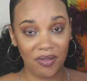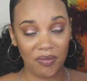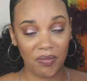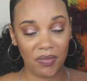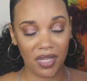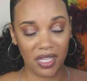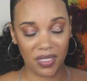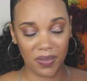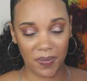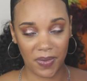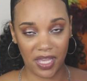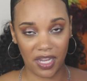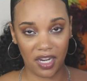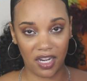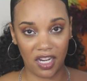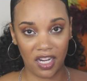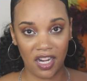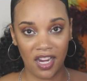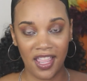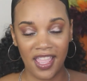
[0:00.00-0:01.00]
much
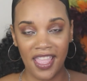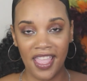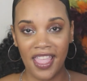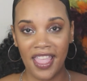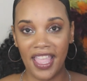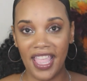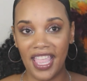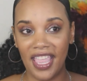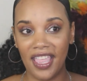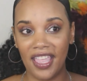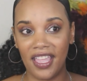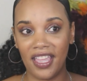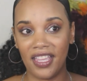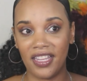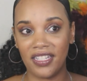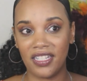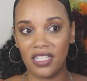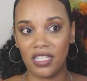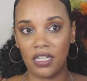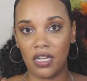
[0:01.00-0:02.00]
better,
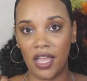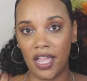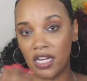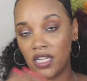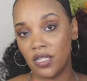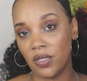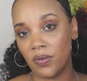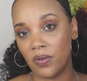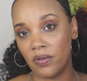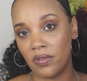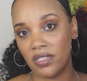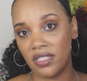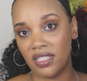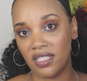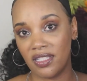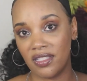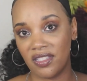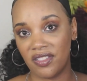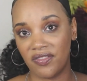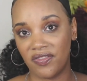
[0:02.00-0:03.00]
and it actually will
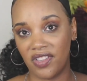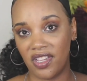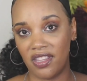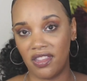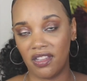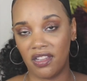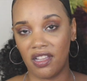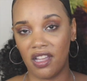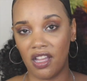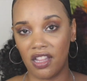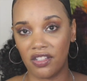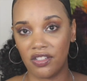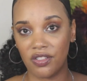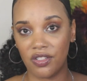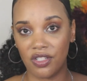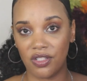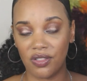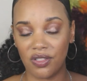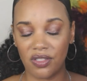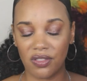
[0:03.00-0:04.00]
intensify the color
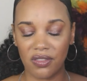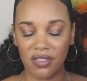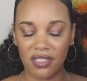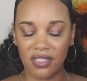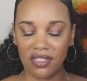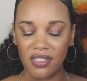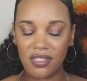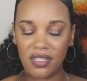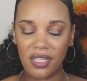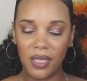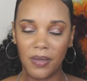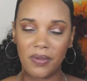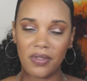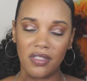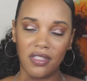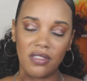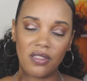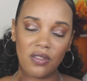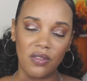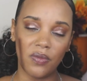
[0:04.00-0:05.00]
too. So this is out,
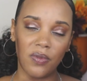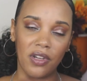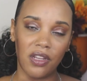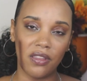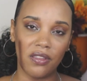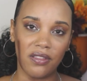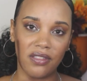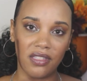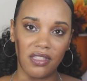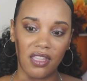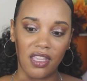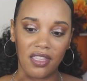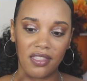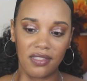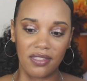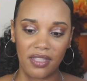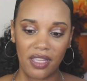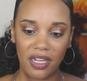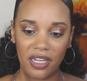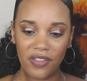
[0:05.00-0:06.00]
this is one of those
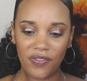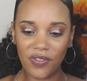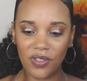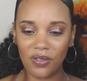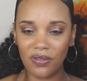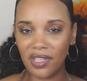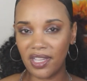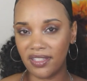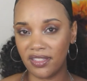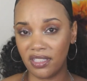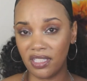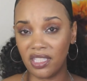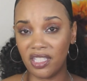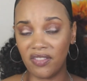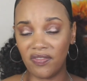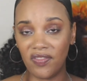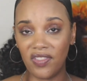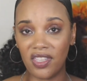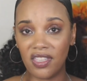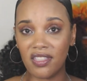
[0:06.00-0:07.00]
things that if you like the
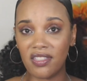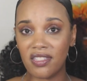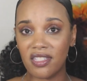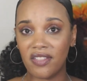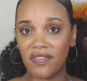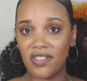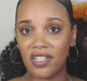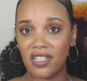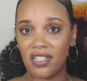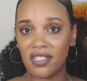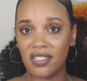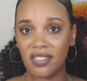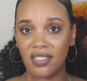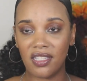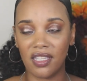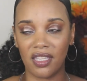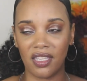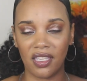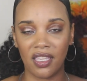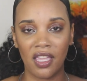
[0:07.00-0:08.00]
convenience of it in a
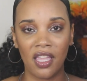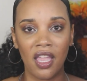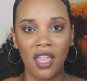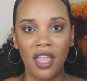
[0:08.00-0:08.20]
stick,